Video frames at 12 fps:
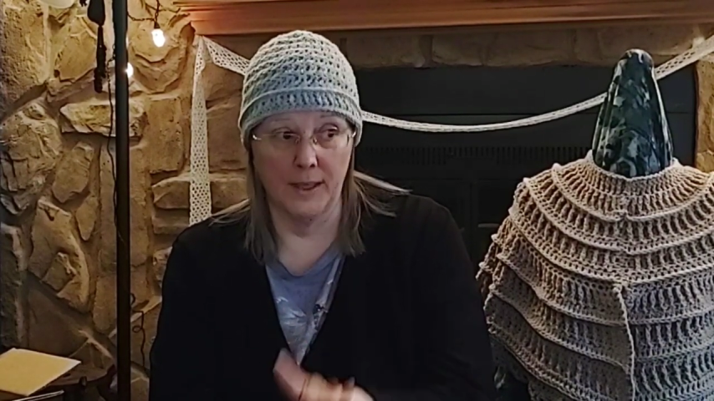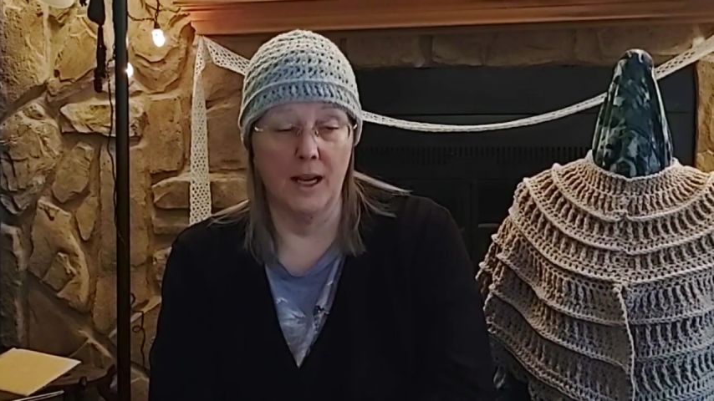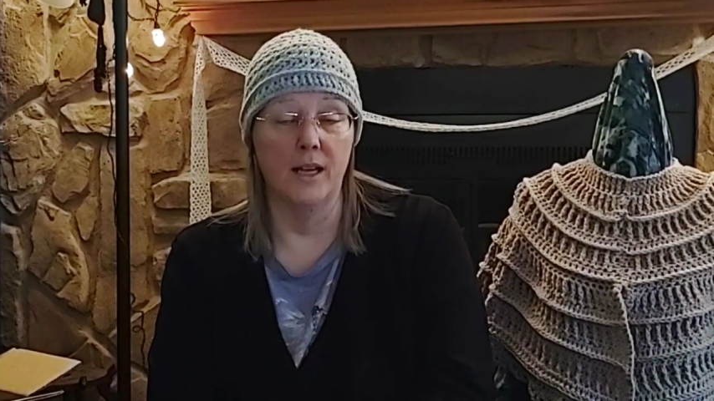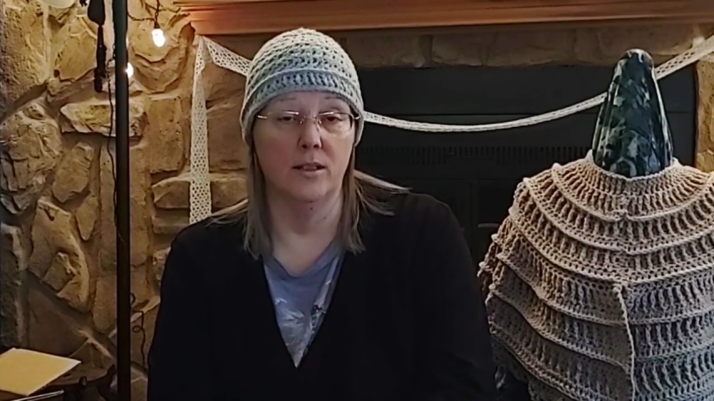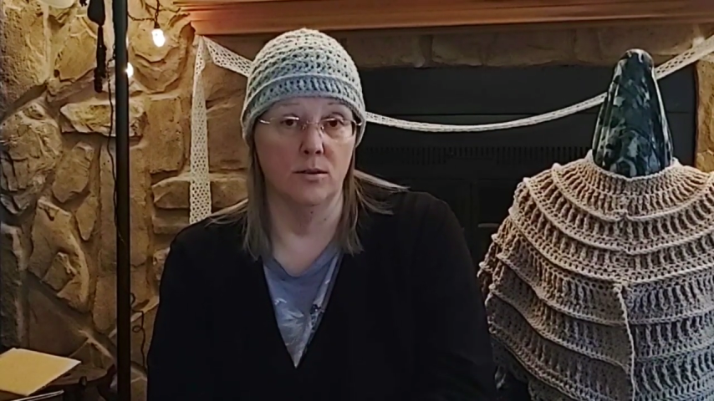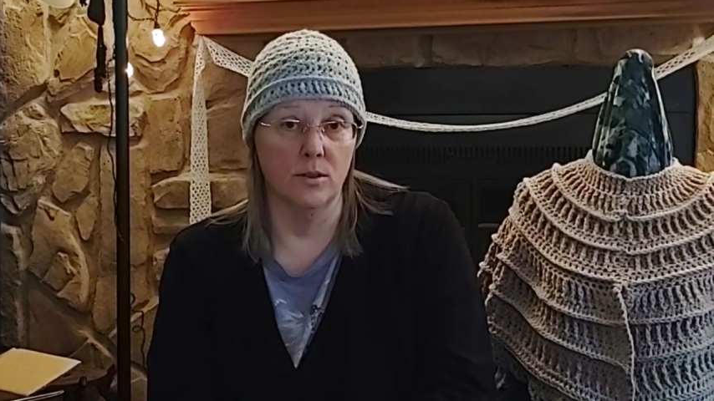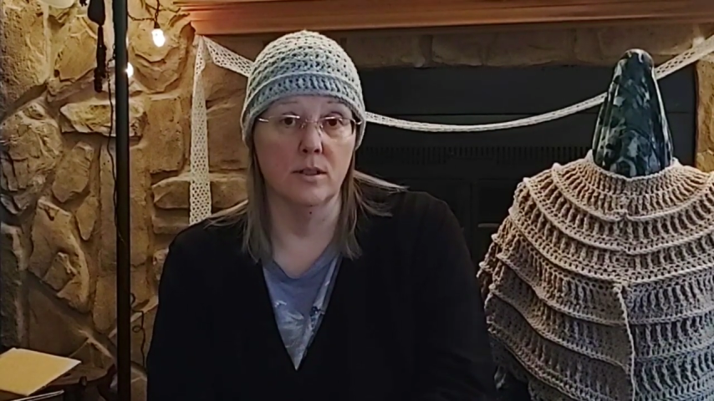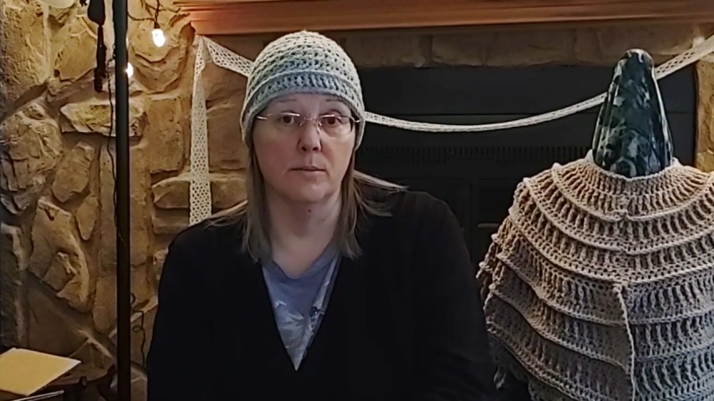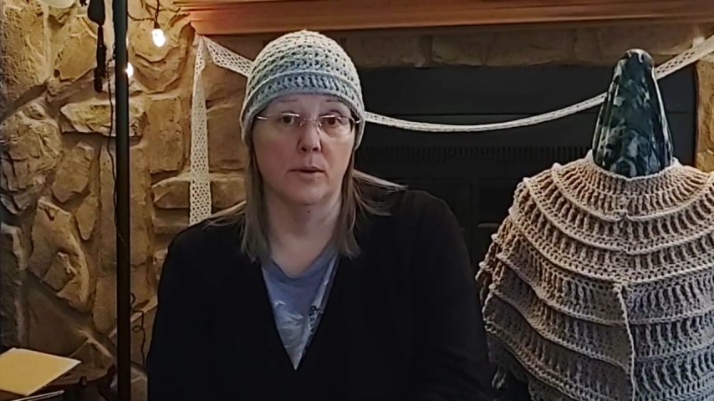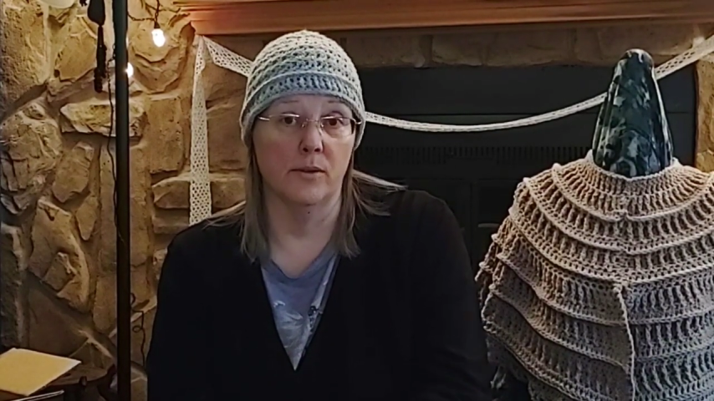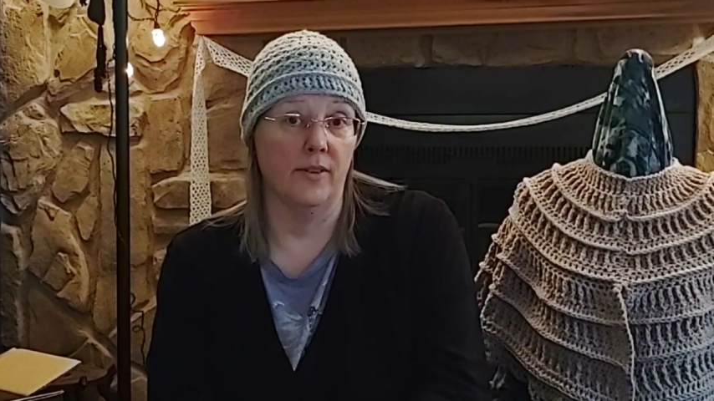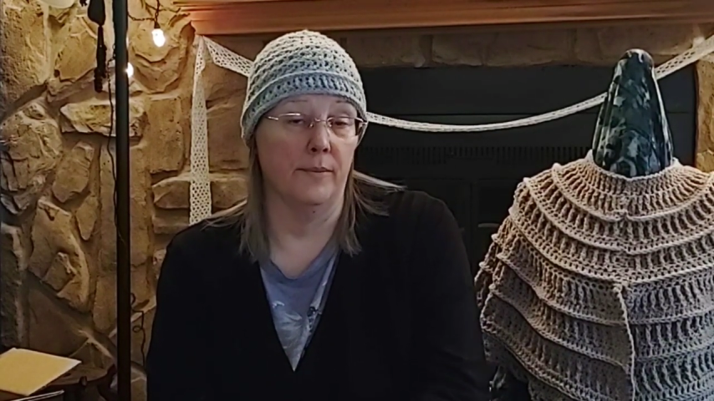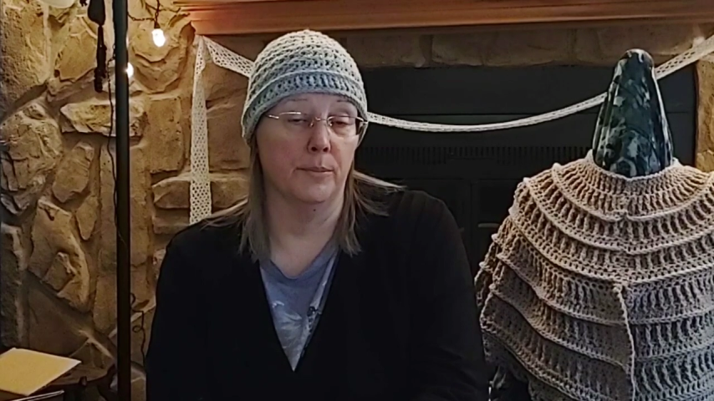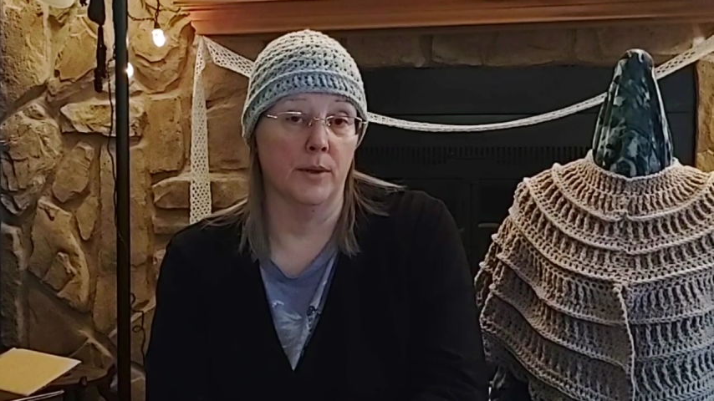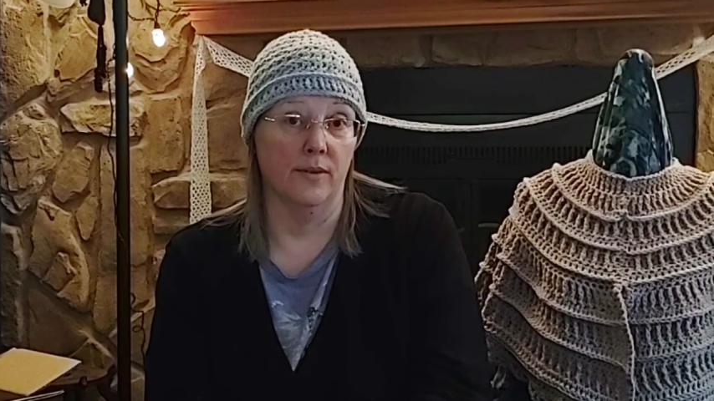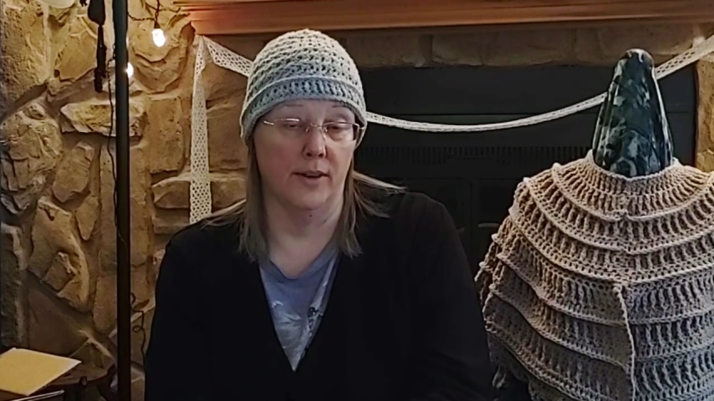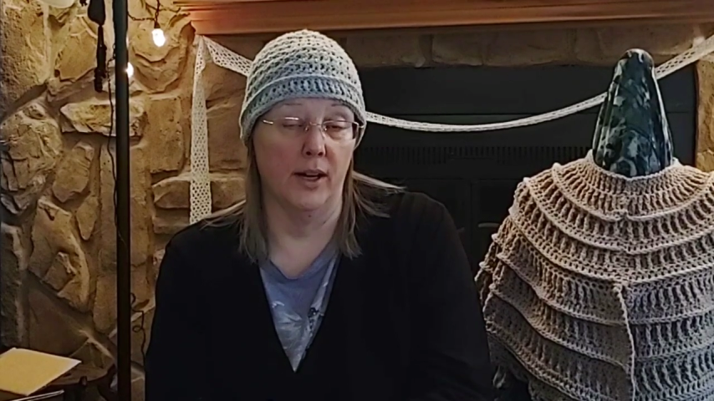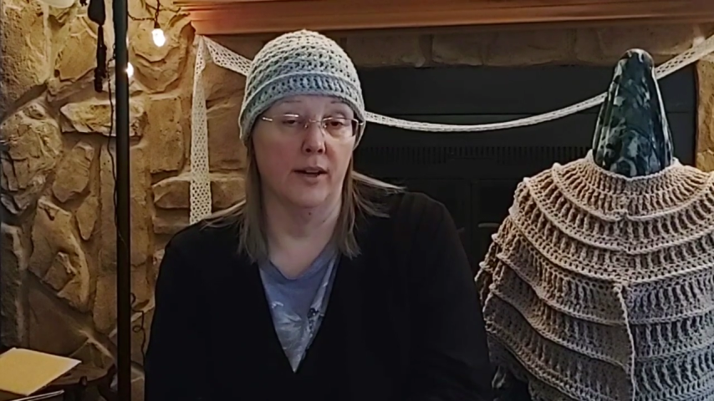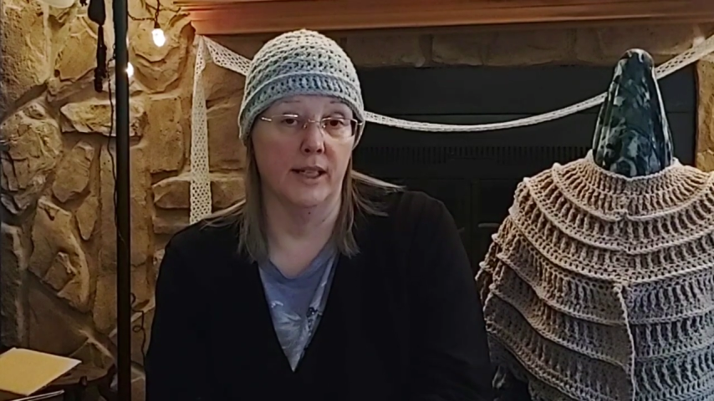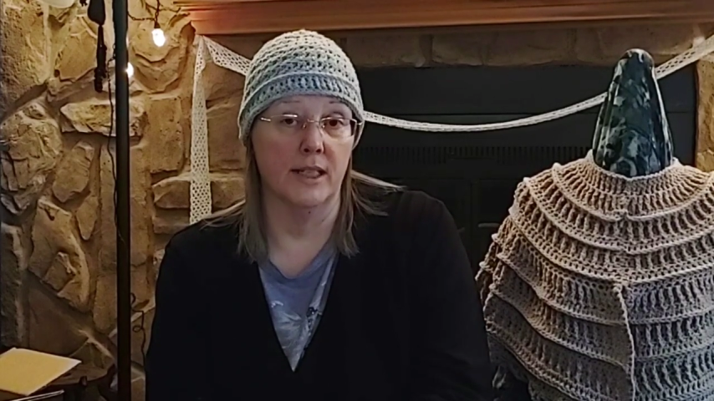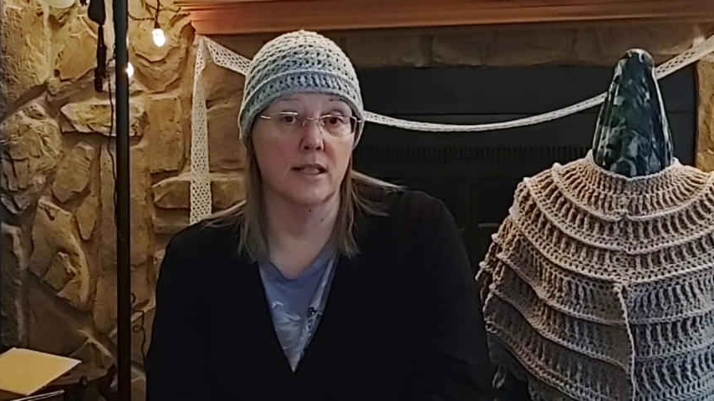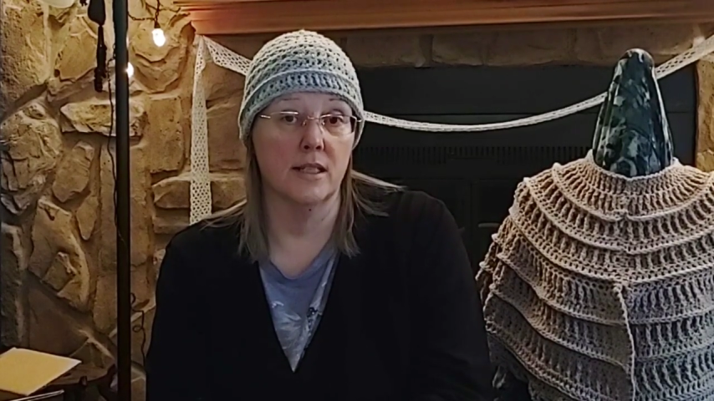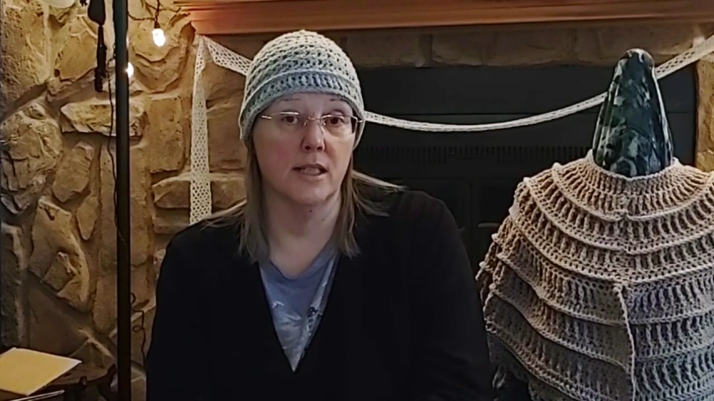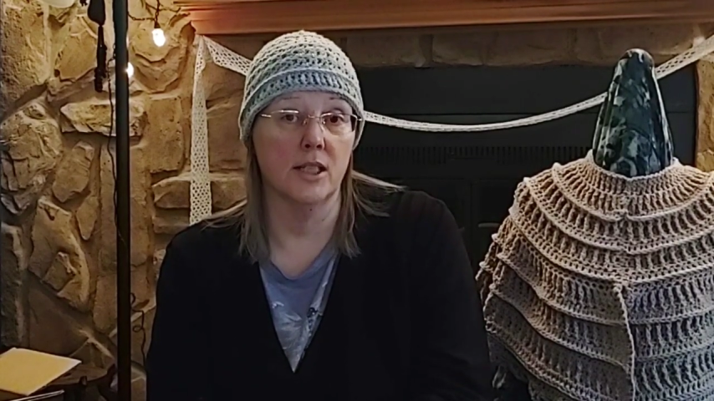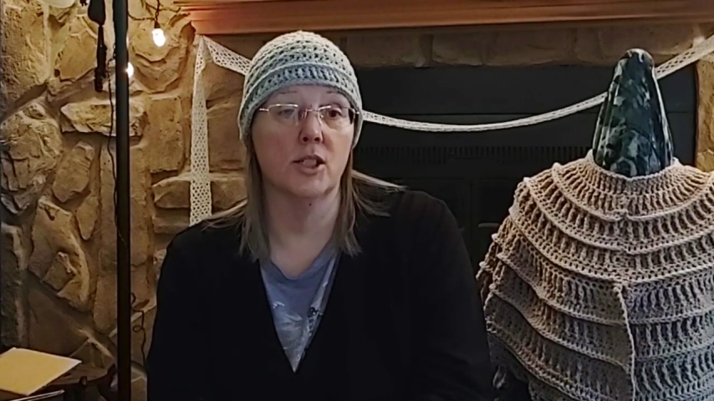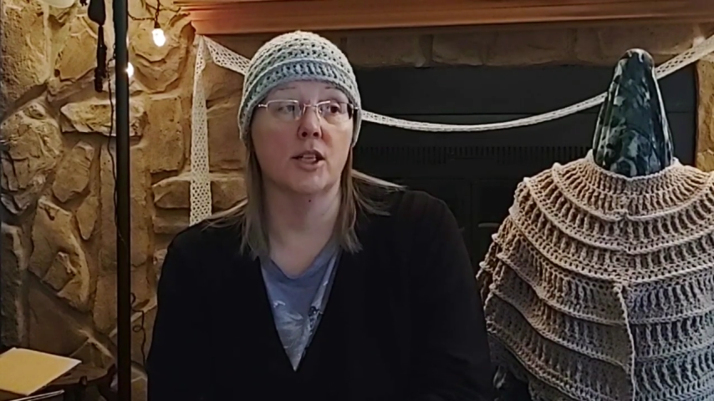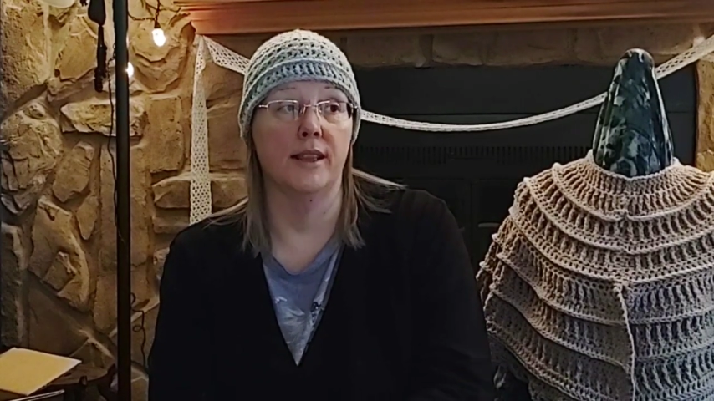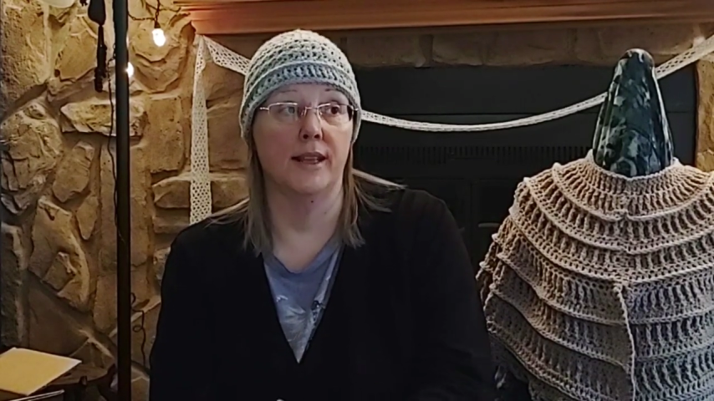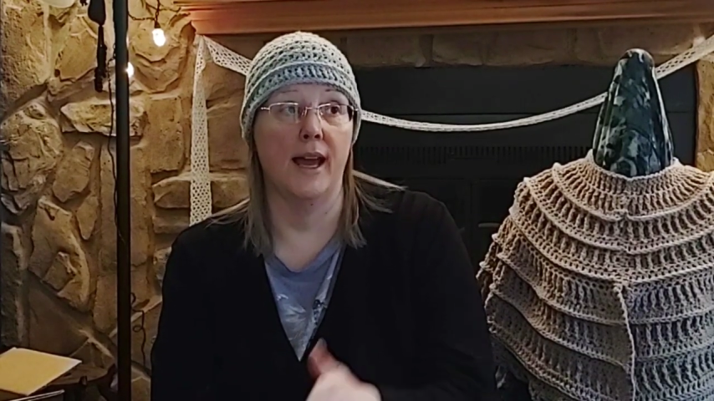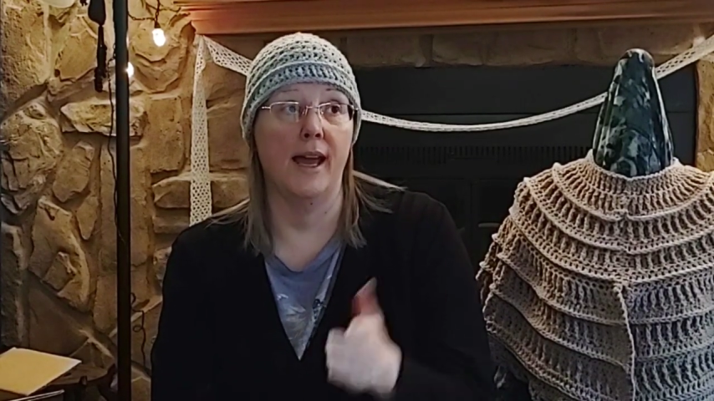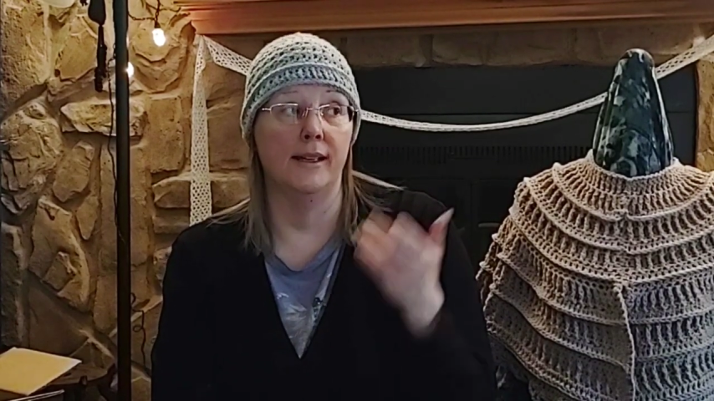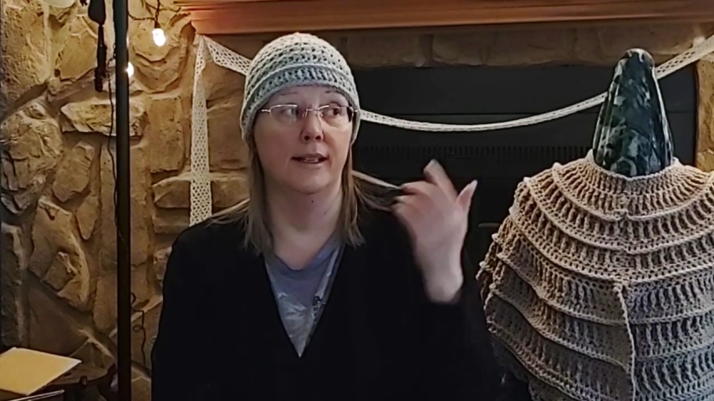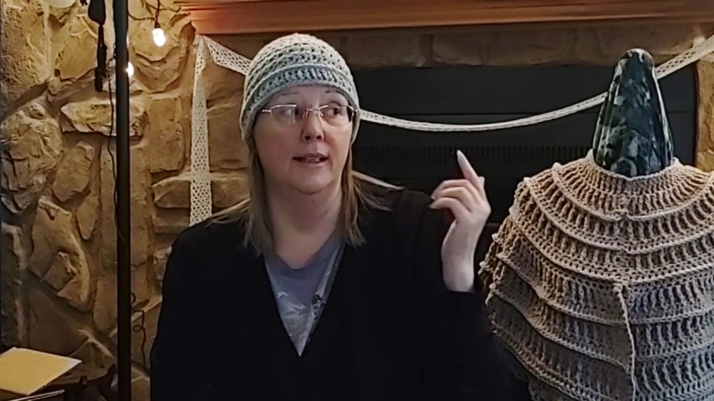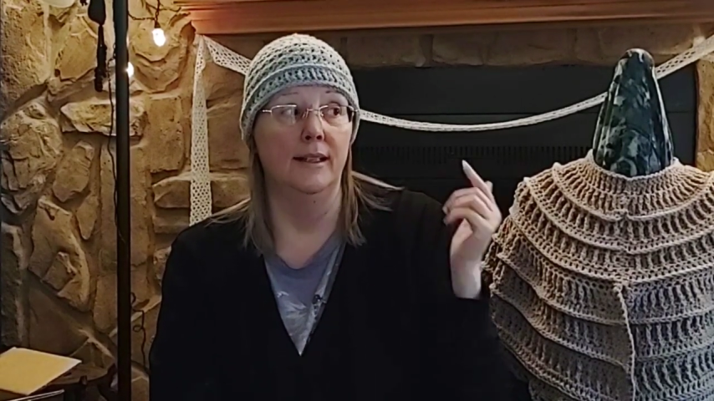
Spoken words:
I used the Bavarian stitch, and that